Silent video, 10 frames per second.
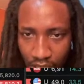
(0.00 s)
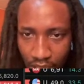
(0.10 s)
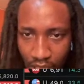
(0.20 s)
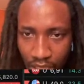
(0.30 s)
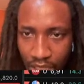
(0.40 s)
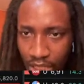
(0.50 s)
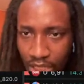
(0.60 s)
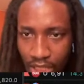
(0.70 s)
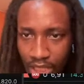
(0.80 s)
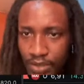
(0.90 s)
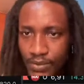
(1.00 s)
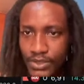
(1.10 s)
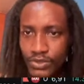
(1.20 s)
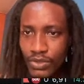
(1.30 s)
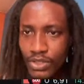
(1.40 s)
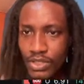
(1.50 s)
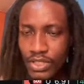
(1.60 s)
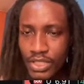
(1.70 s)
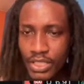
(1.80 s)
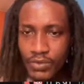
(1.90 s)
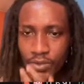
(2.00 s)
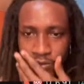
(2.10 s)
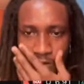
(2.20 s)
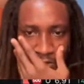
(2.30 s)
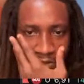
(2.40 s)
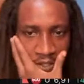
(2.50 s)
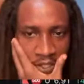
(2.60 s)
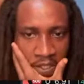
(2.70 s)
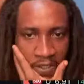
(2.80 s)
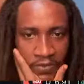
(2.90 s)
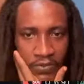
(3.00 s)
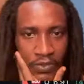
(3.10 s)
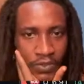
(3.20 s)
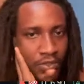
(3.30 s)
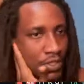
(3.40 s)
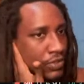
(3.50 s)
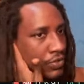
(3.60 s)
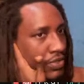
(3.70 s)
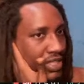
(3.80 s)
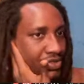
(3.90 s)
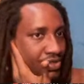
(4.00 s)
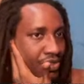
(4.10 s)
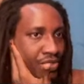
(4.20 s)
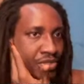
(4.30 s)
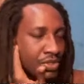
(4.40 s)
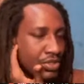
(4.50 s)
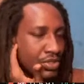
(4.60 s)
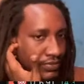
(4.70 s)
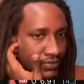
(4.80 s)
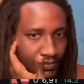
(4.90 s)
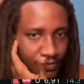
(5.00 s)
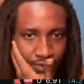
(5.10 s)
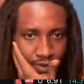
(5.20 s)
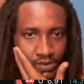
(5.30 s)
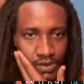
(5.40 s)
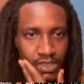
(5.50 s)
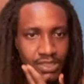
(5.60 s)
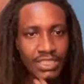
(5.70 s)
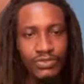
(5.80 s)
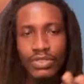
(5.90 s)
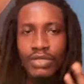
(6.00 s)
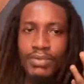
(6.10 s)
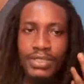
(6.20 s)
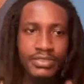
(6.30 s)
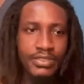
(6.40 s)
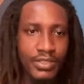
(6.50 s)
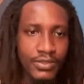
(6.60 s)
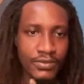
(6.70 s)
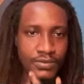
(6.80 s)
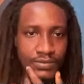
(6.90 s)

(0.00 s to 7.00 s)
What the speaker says: What's going on here? What's going on here? So on UX Oil, this network, please now.